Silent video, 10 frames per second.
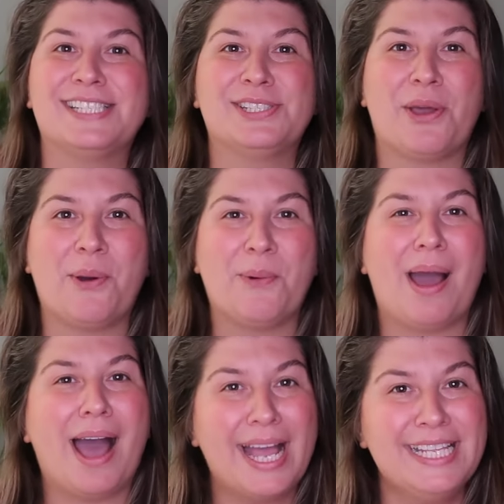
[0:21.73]
So
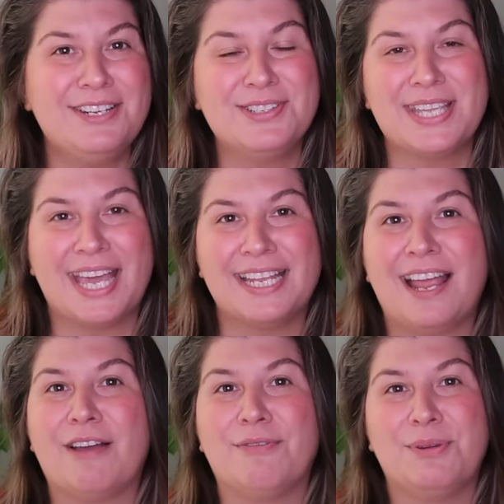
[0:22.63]
I needed to
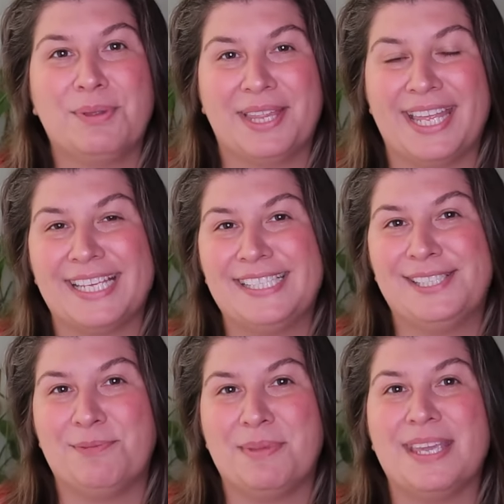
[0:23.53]
get a few things
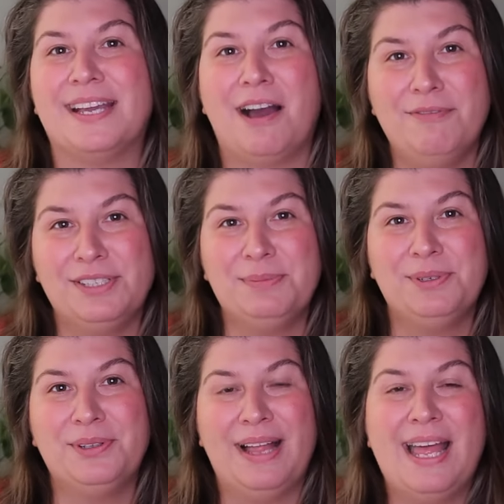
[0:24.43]
to be
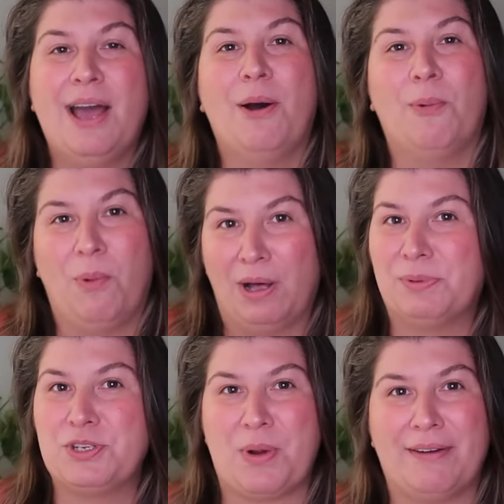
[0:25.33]
comfortable while
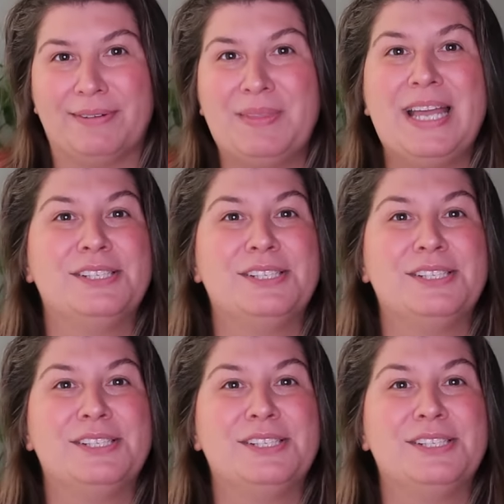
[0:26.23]
we travel.